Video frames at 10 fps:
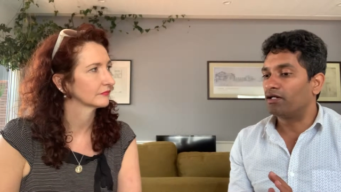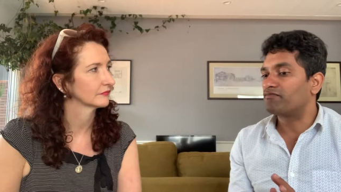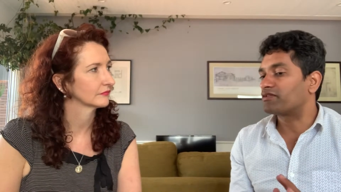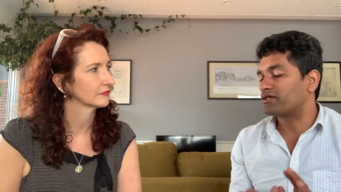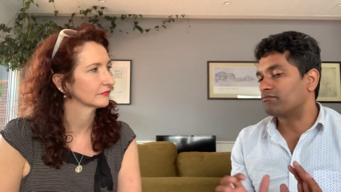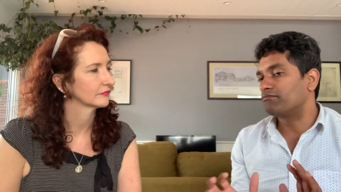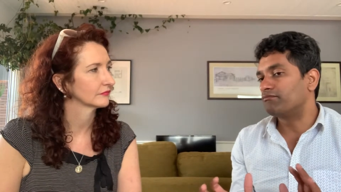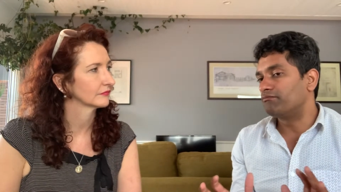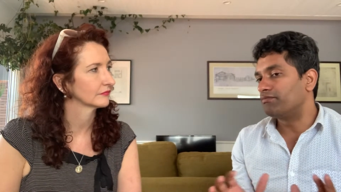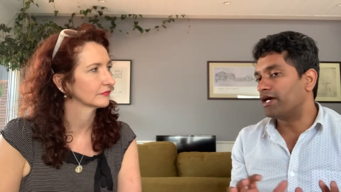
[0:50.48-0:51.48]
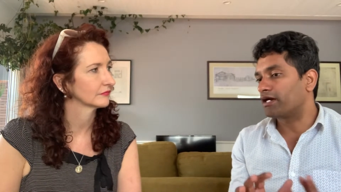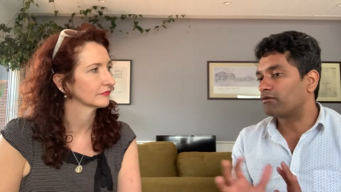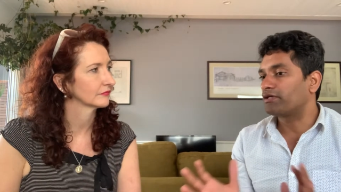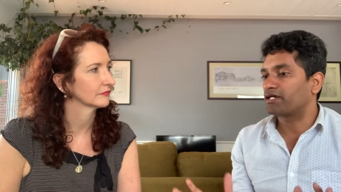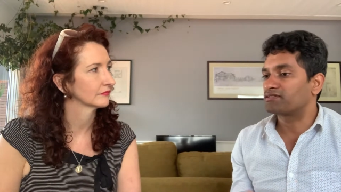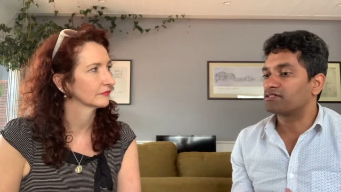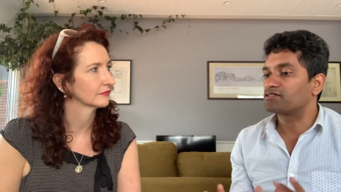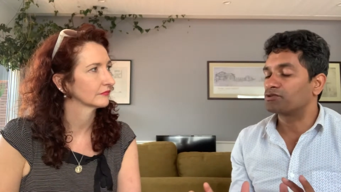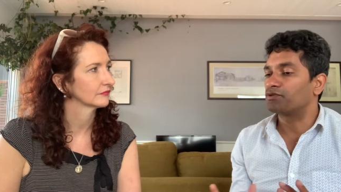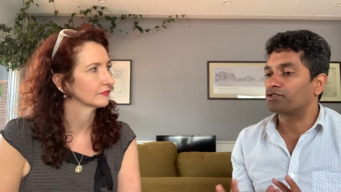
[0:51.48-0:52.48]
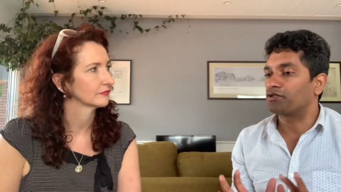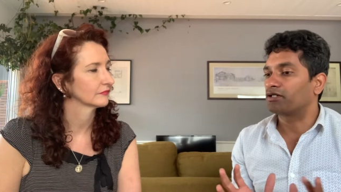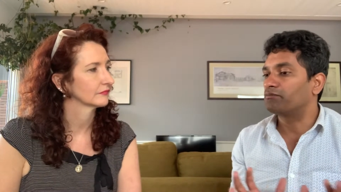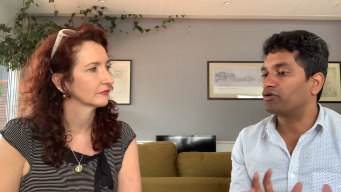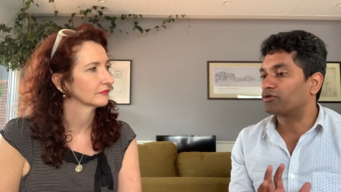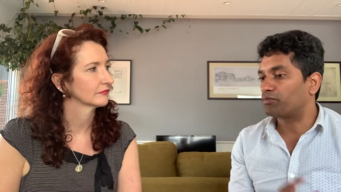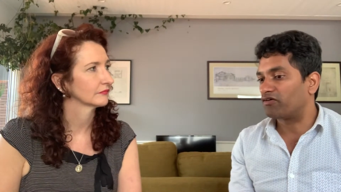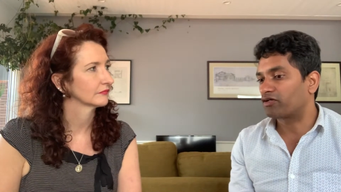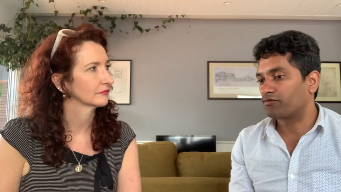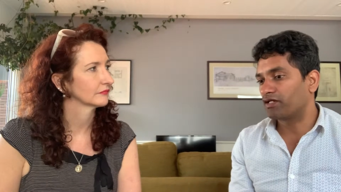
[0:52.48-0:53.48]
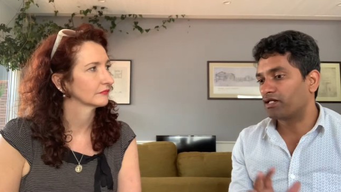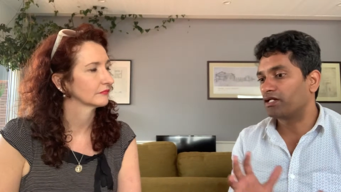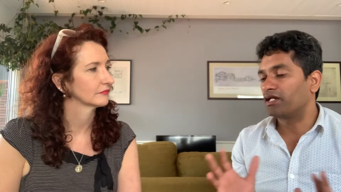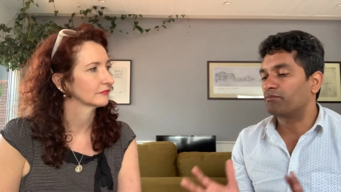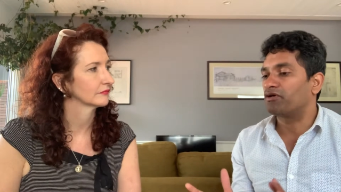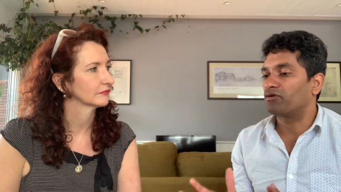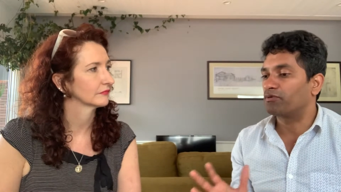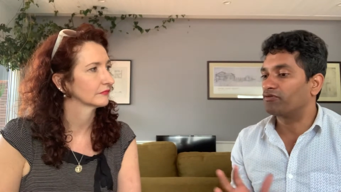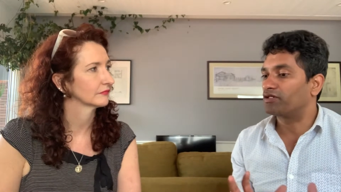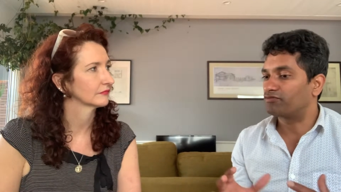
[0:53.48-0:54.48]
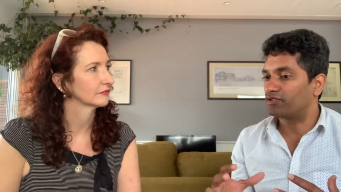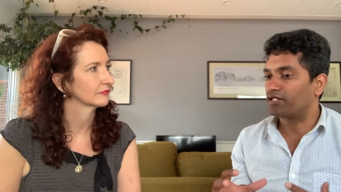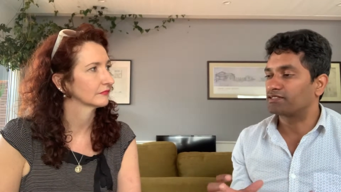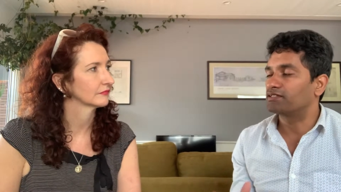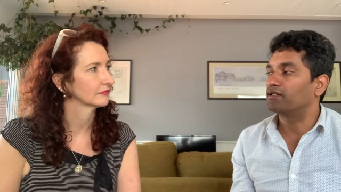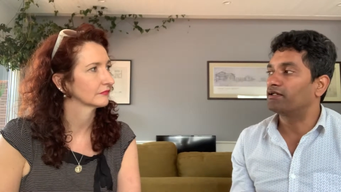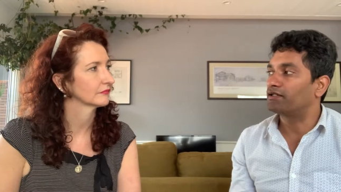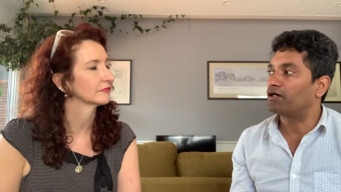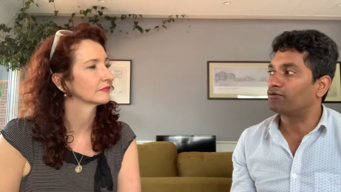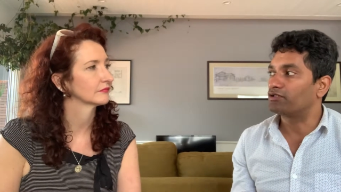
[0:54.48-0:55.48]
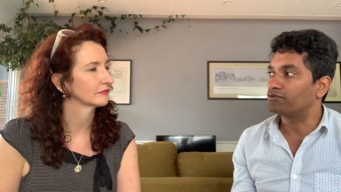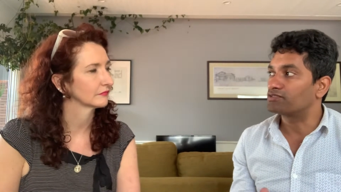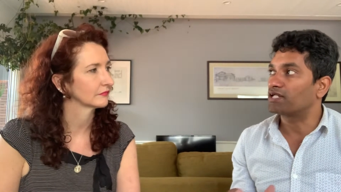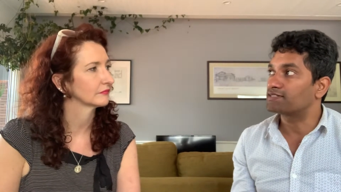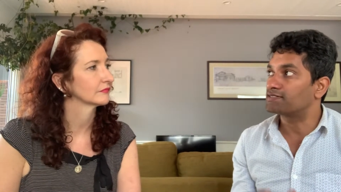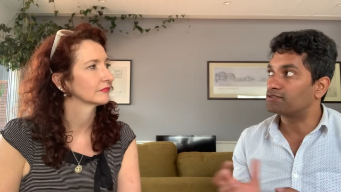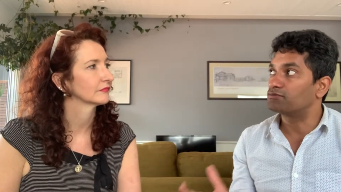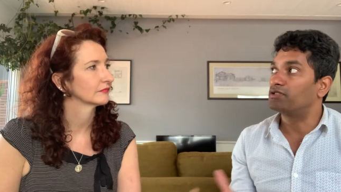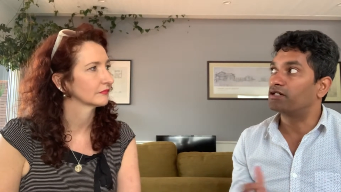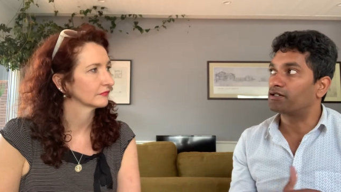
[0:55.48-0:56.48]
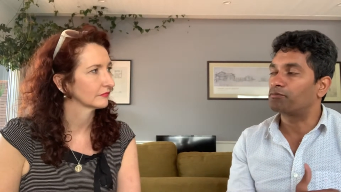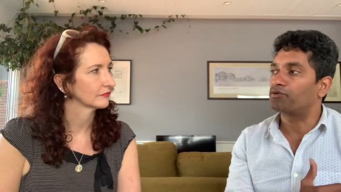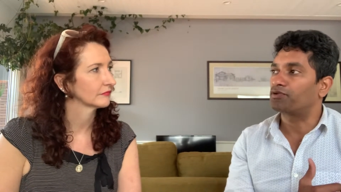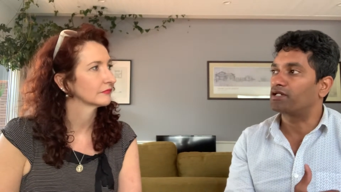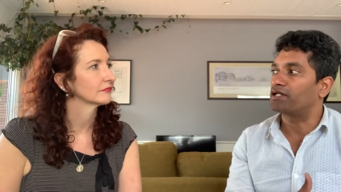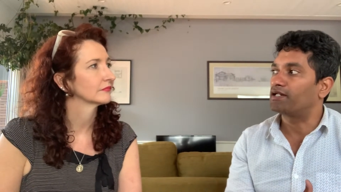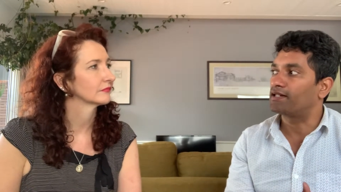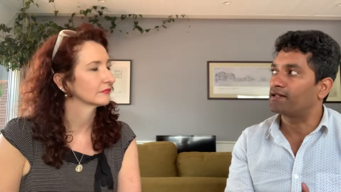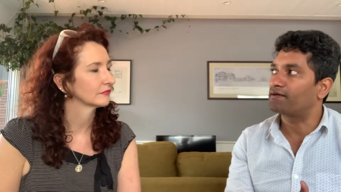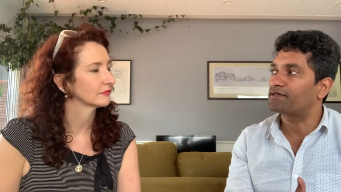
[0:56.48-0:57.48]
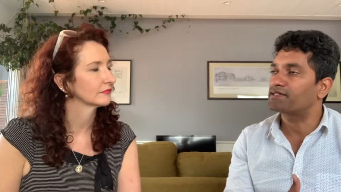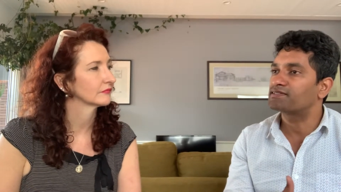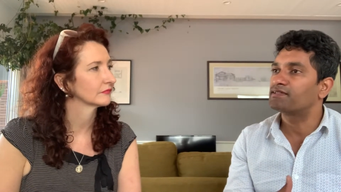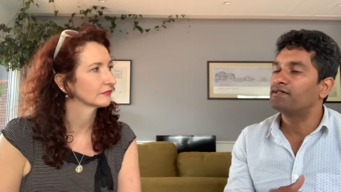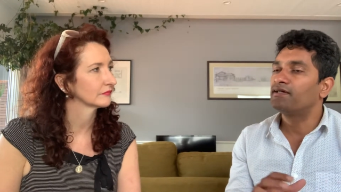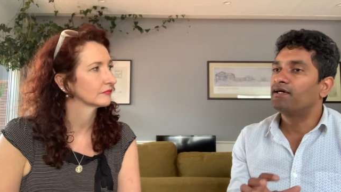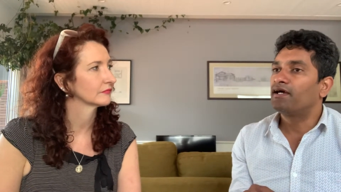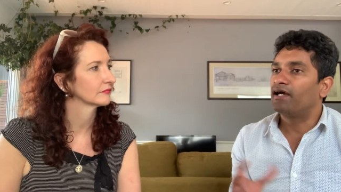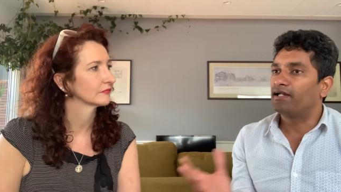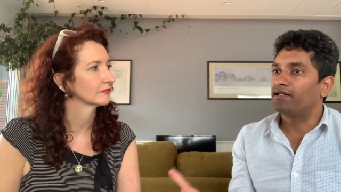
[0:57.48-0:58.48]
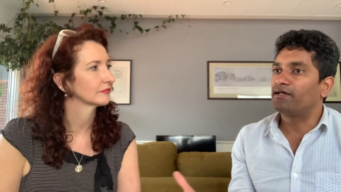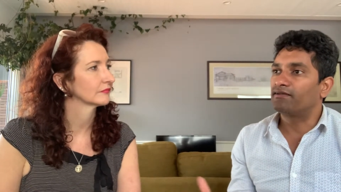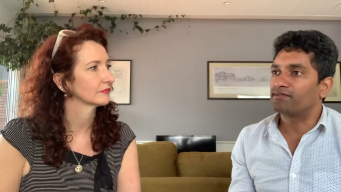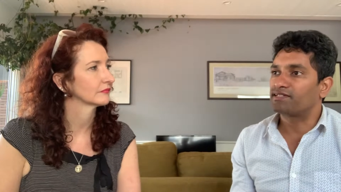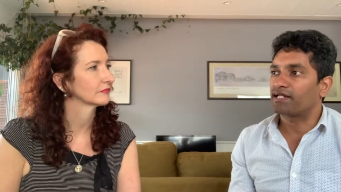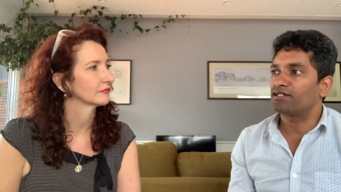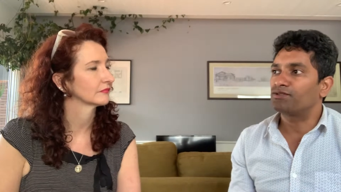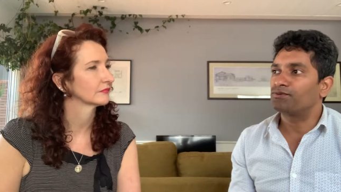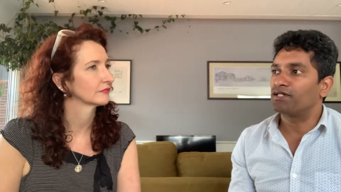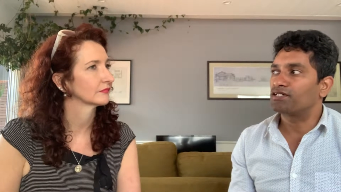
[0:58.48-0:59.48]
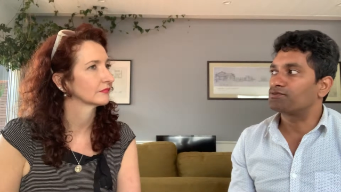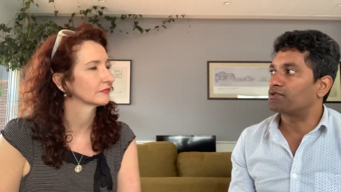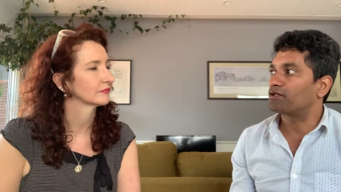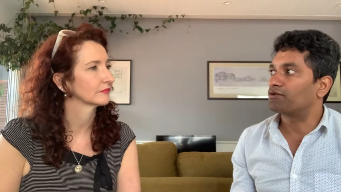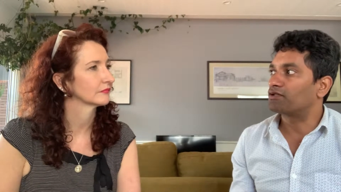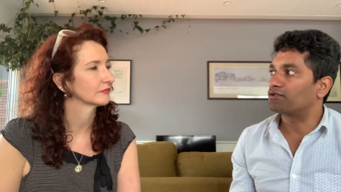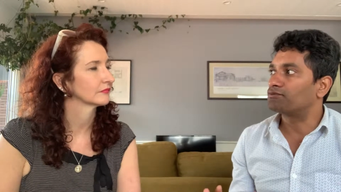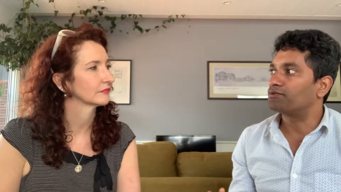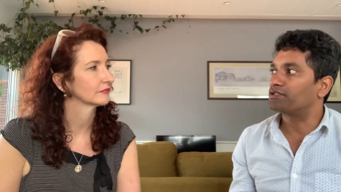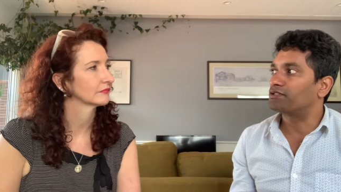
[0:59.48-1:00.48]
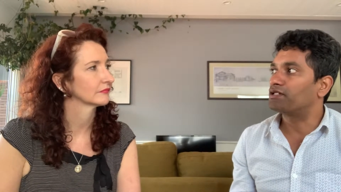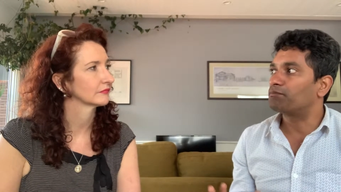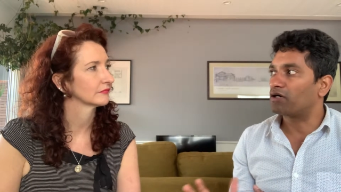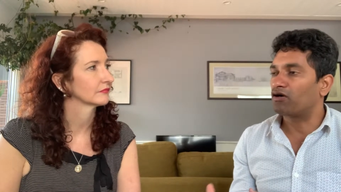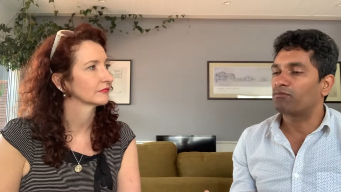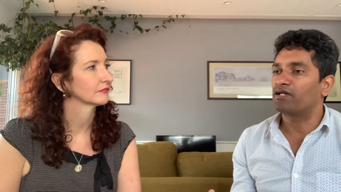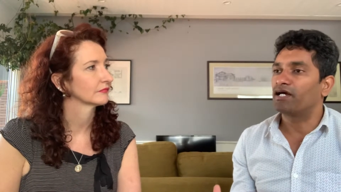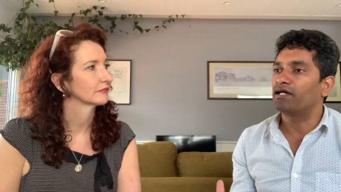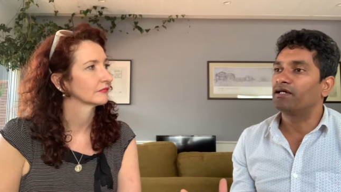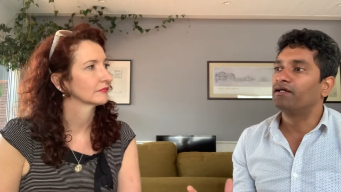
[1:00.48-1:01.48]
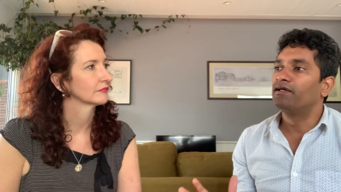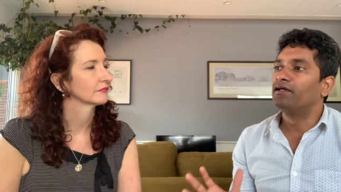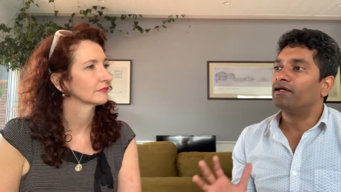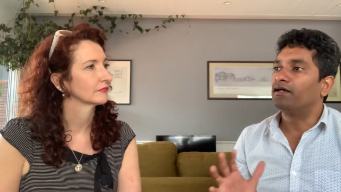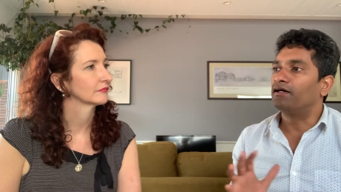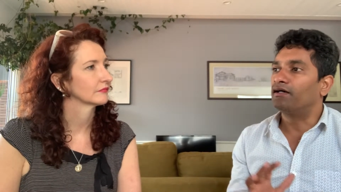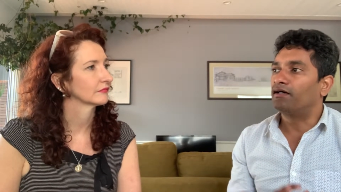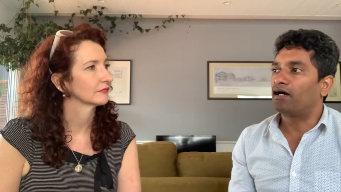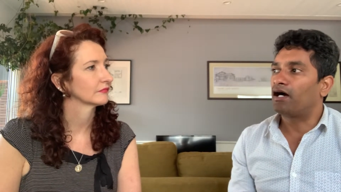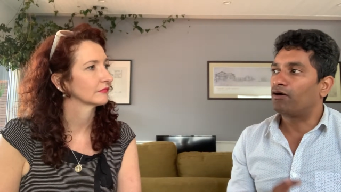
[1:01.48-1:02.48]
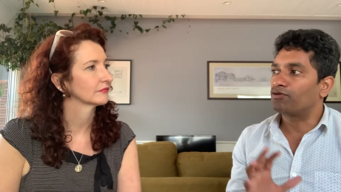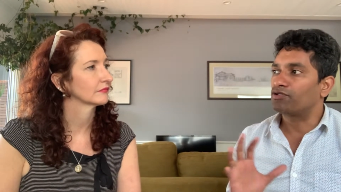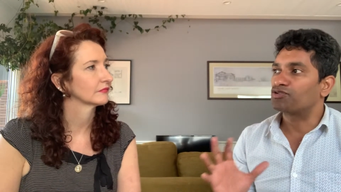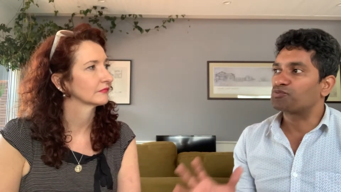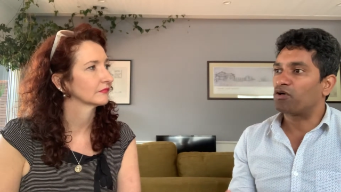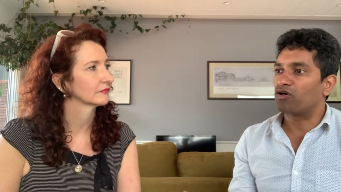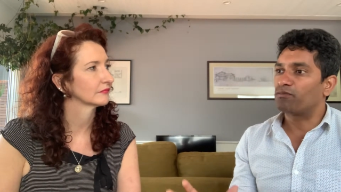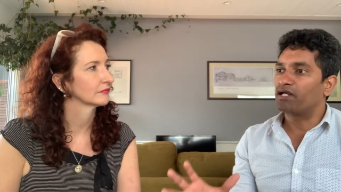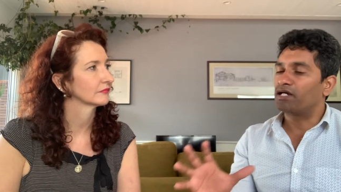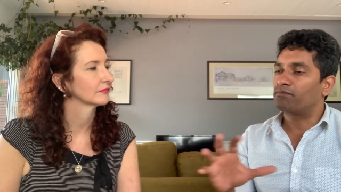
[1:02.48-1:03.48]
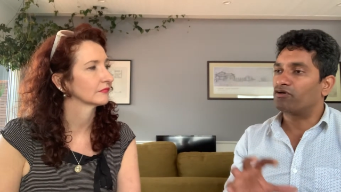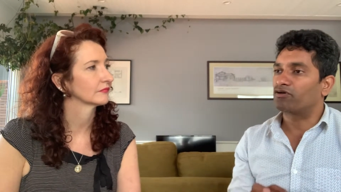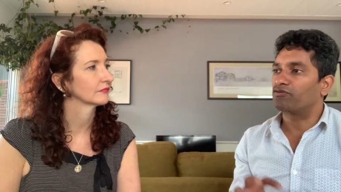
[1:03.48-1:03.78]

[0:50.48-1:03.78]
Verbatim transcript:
Speaker 1: everything around Excel. So we talk about Power Query and Power Pivot for Excel and how to use Excel to build reporting and analytics and in the second two days we are going to do it in Power BI uh, how to use Power BI, Power